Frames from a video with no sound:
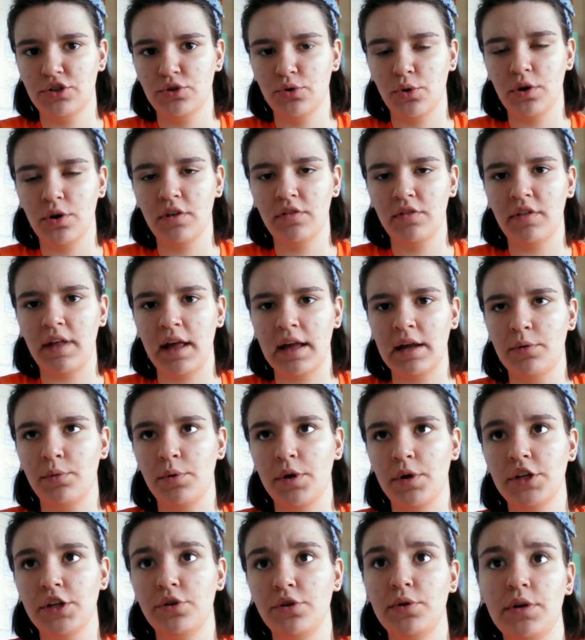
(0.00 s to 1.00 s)
Sort of like
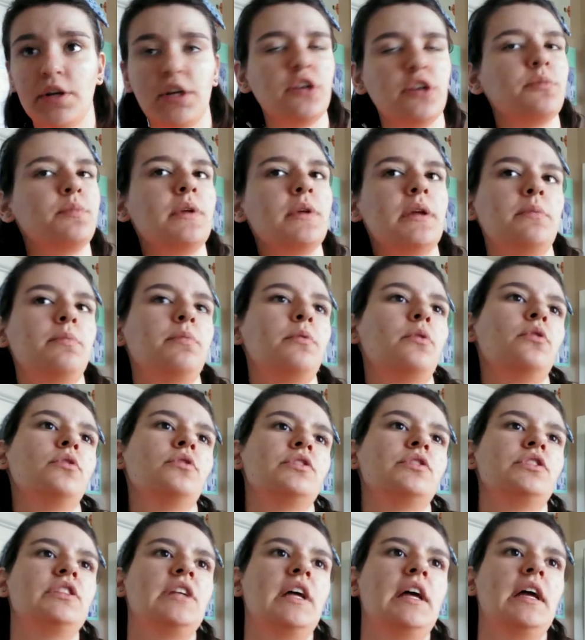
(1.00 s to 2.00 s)
when you hear people
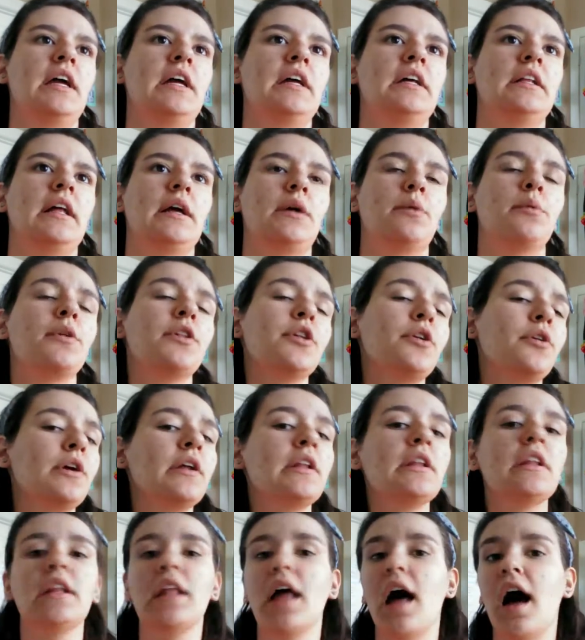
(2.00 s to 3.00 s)
say, like, when they're
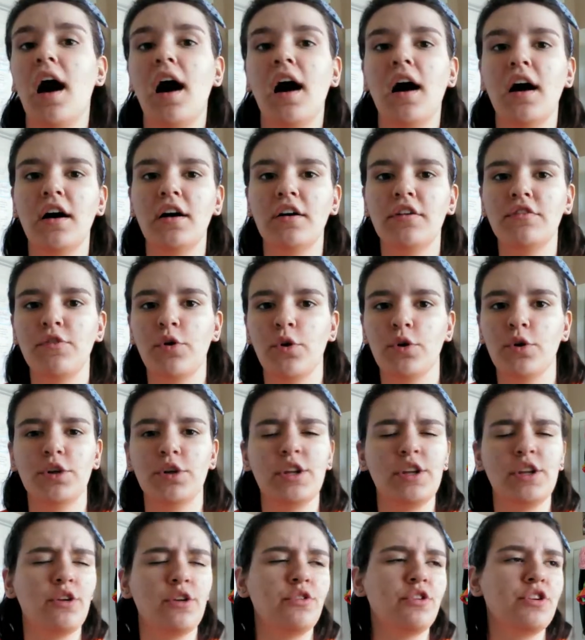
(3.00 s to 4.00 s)
in love, or,
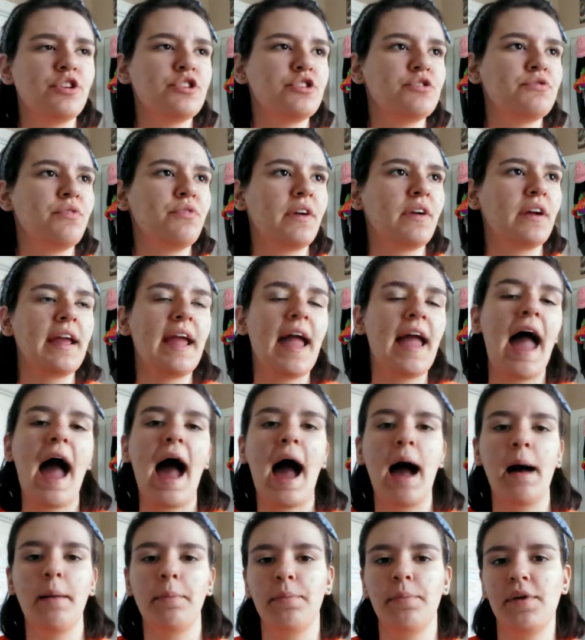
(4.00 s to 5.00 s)
you know, they're just very
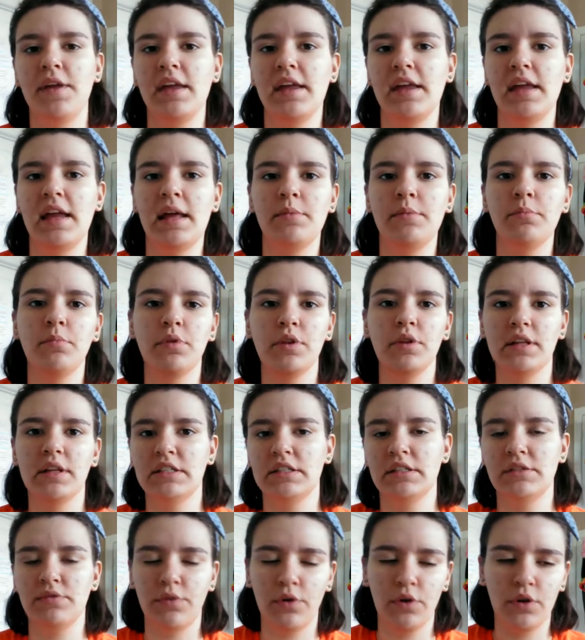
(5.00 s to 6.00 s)
happy and
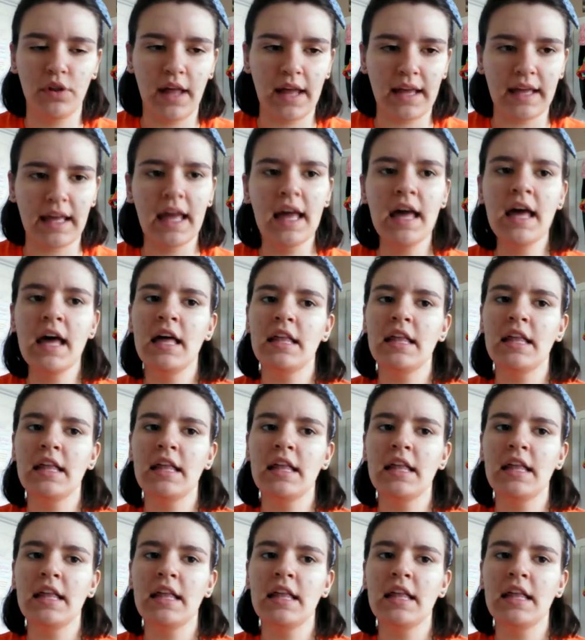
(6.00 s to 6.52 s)
blissful, like,